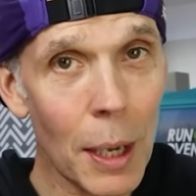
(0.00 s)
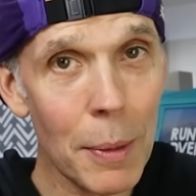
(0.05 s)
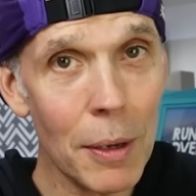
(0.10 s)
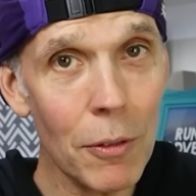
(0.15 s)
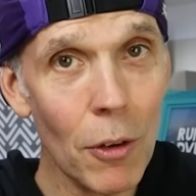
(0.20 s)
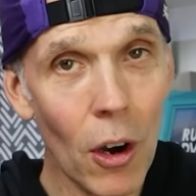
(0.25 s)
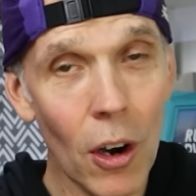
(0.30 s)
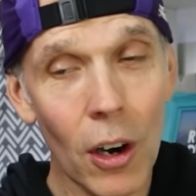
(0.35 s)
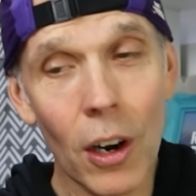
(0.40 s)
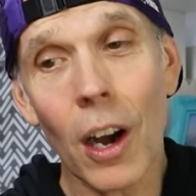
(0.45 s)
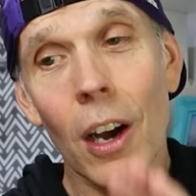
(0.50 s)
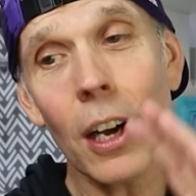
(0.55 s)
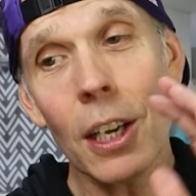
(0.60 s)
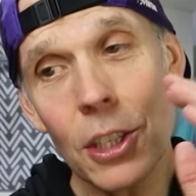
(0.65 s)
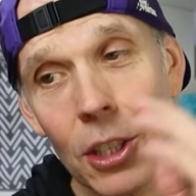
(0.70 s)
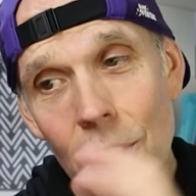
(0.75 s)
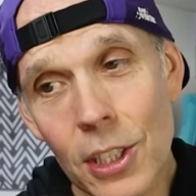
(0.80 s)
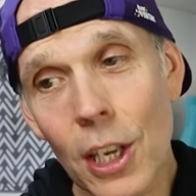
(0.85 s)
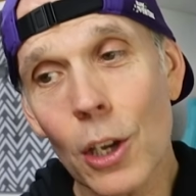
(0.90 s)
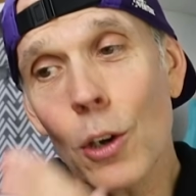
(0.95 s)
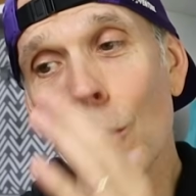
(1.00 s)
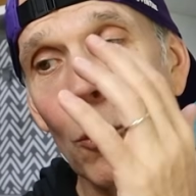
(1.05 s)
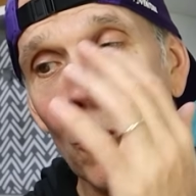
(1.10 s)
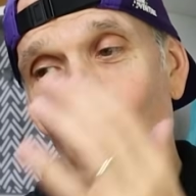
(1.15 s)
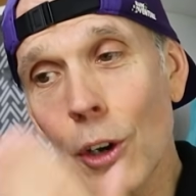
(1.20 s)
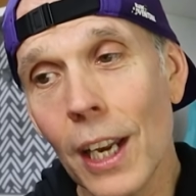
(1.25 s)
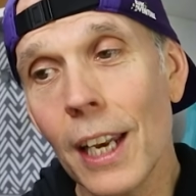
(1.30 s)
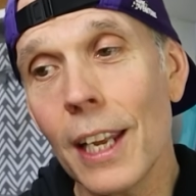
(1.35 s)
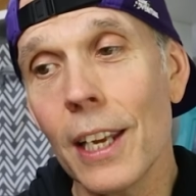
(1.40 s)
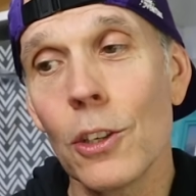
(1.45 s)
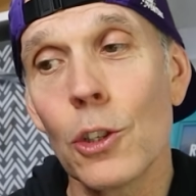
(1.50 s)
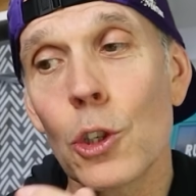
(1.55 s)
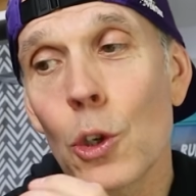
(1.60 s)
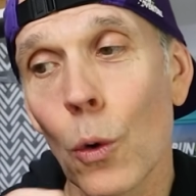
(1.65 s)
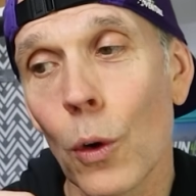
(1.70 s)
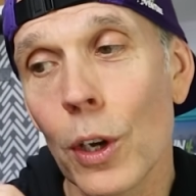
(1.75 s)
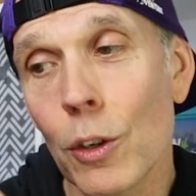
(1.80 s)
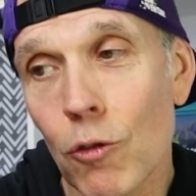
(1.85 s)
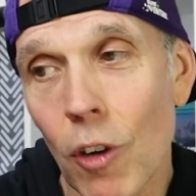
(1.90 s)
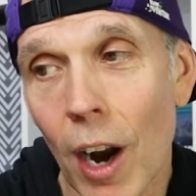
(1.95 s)
get me wrong, I still really
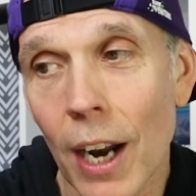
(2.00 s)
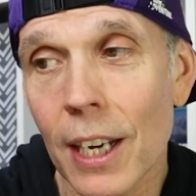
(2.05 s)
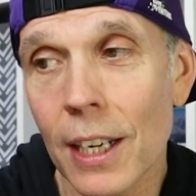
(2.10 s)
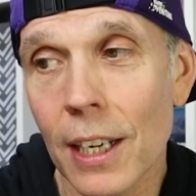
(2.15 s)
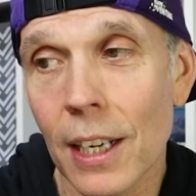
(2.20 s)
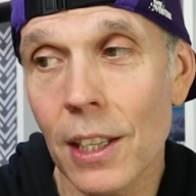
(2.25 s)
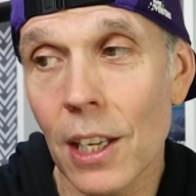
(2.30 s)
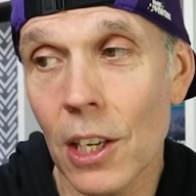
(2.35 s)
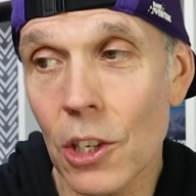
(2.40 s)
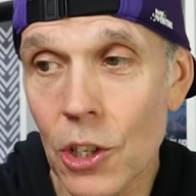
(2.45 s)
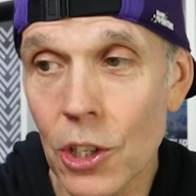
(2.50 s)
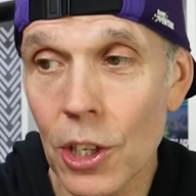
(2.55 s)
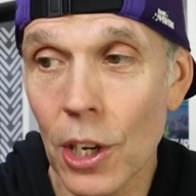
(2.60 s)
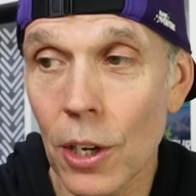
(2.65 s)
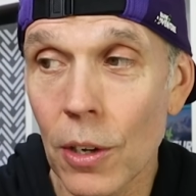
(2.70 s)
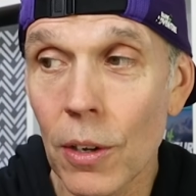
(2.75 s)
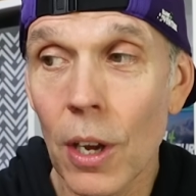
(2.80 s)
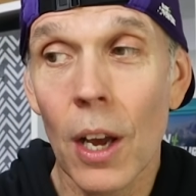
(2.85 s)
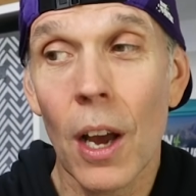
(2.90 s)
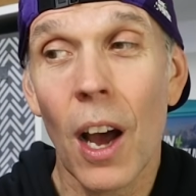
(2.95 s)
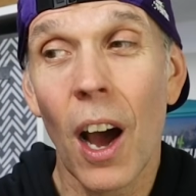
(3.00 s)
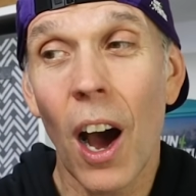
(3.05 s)
enjoyed running in this shoe.